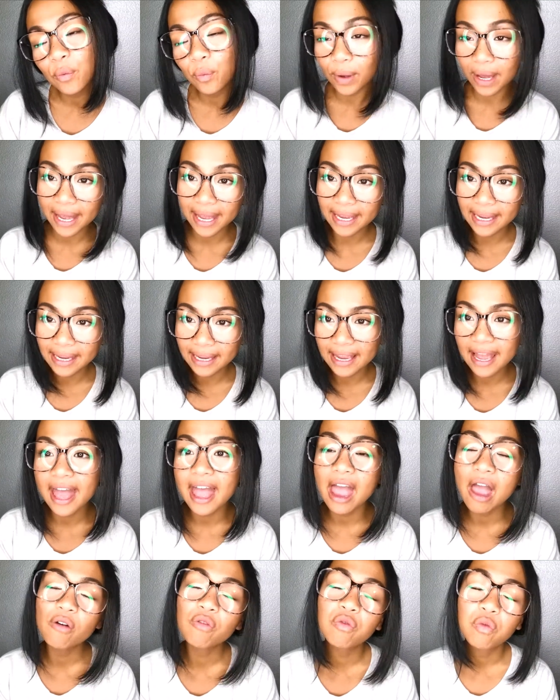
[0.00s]
the way,
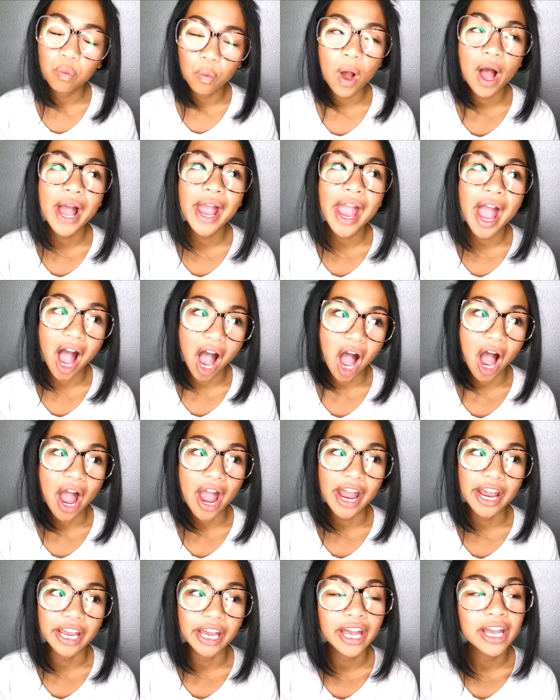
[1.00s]

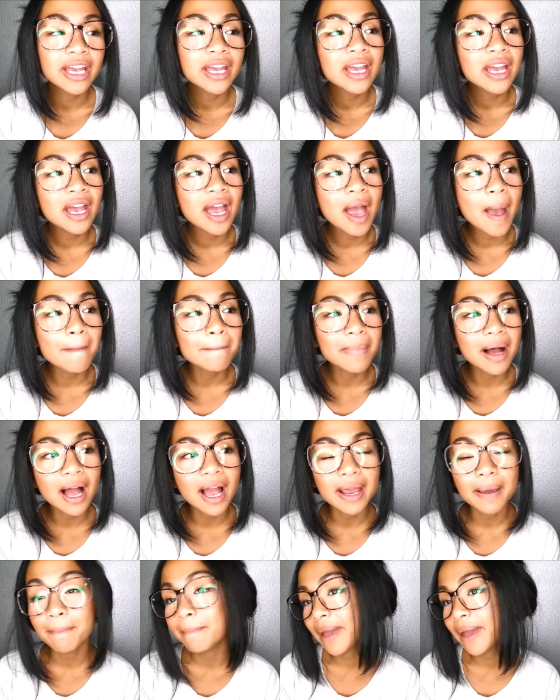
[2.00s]
FYI,
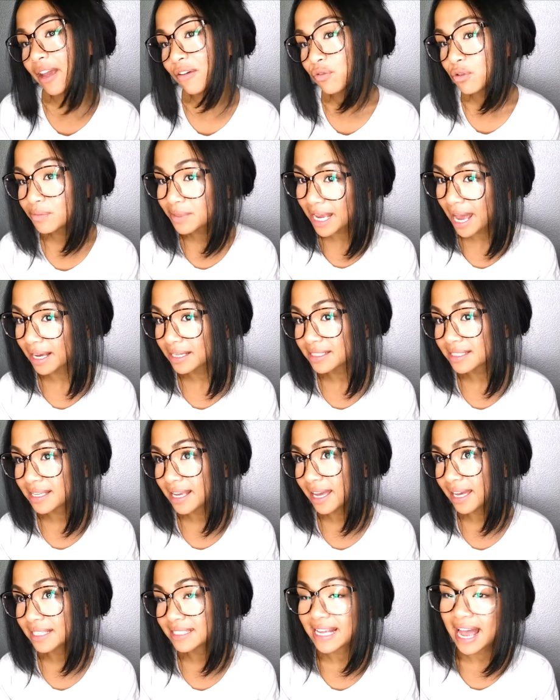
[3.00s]
my bae from
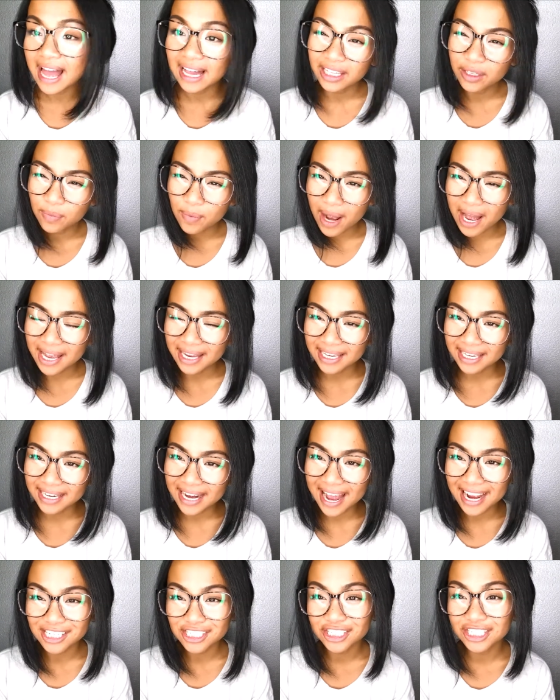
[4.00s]
Texas, Allie
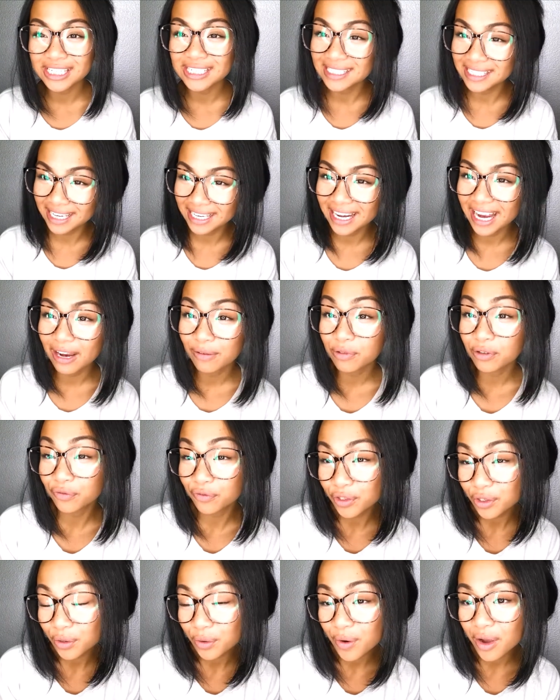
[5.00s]
Ryan, actually did a
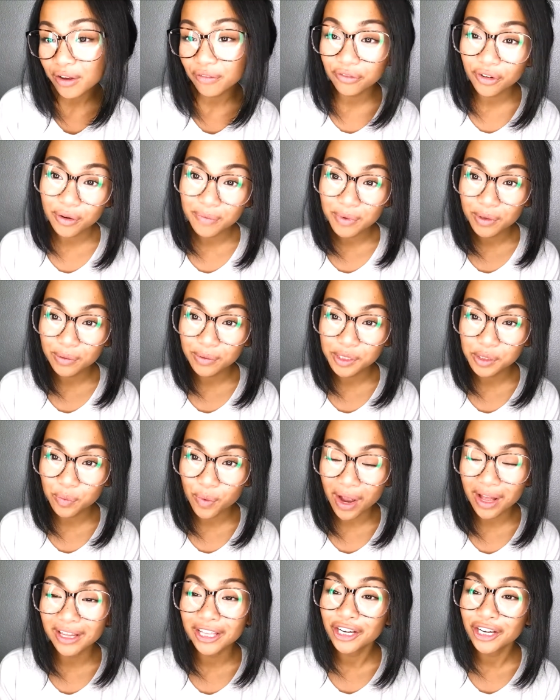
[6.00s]
review on Firmoo as
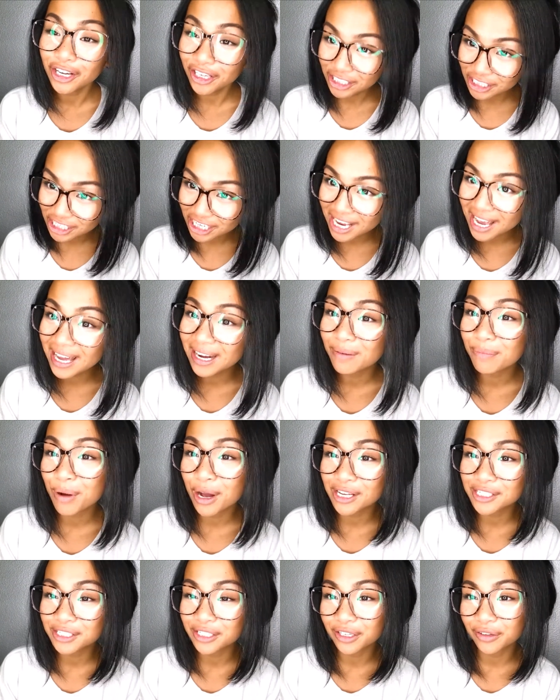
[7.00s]
well, and she had a
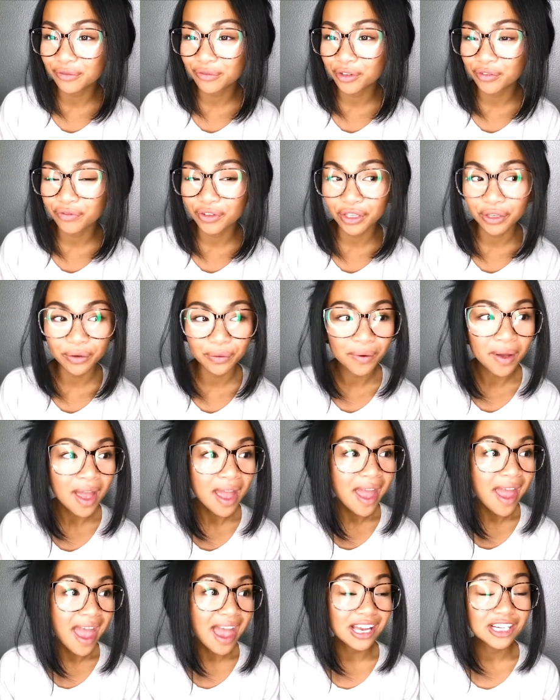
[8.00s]
positive review,
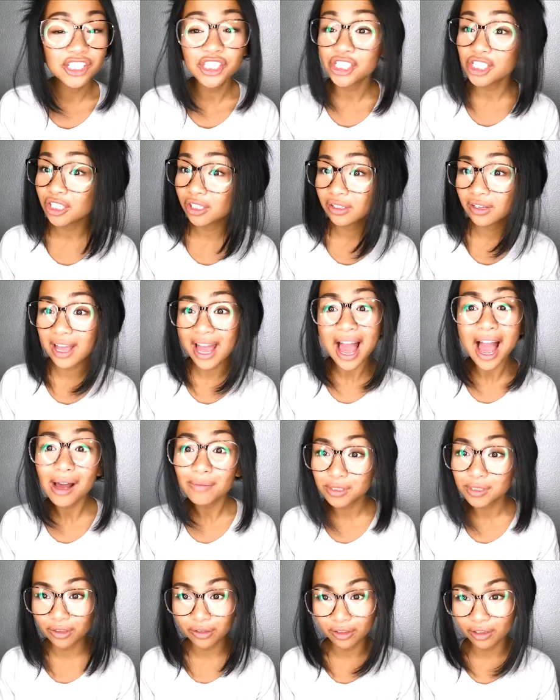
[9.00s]
and she looked
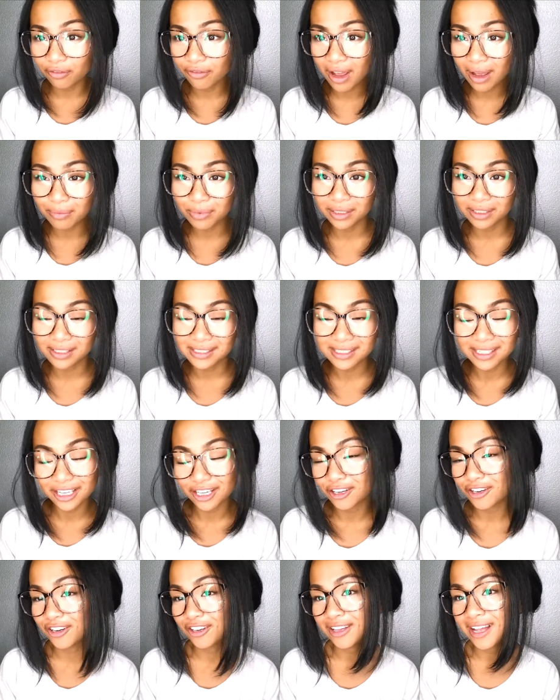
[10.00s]
absolutely fabulous
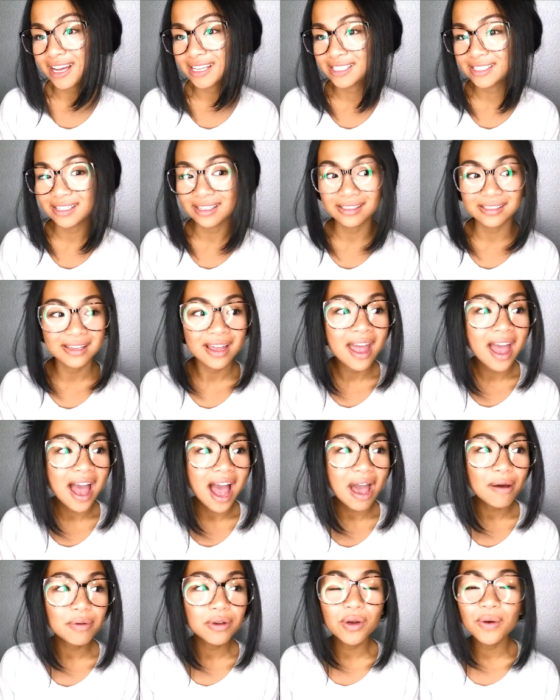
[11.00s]
in her glasses.
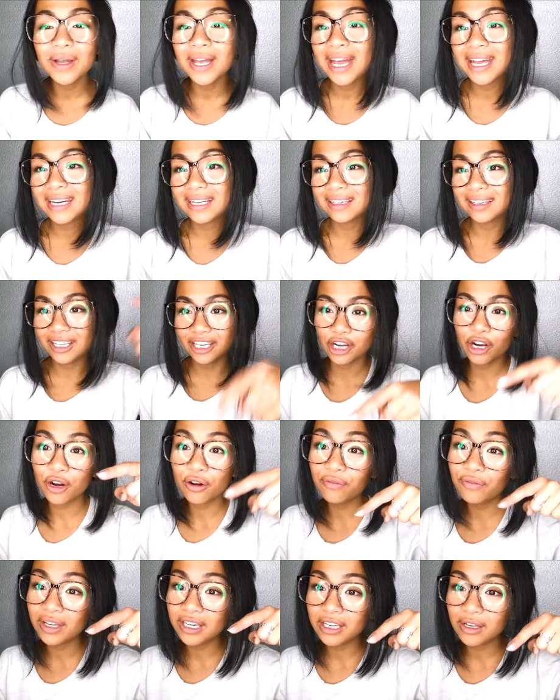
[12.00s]
I will go ahead and link
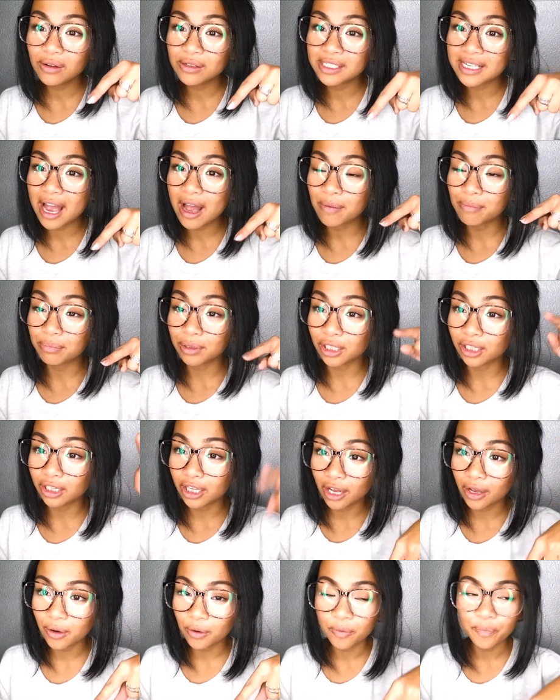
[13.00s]
her video down
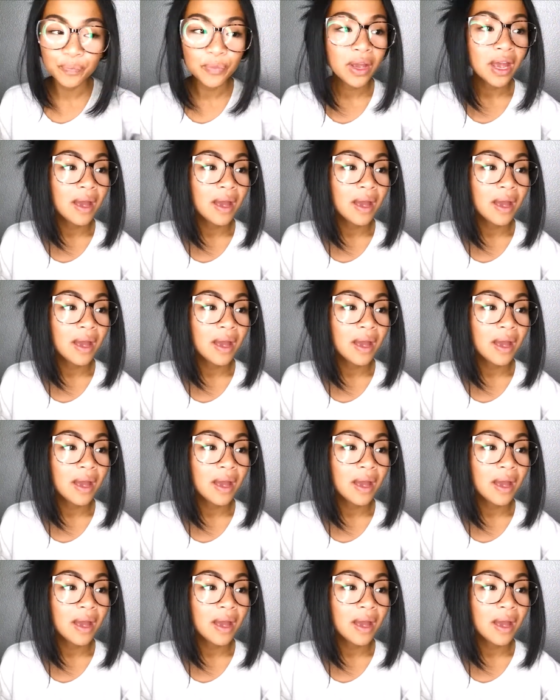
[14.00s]
below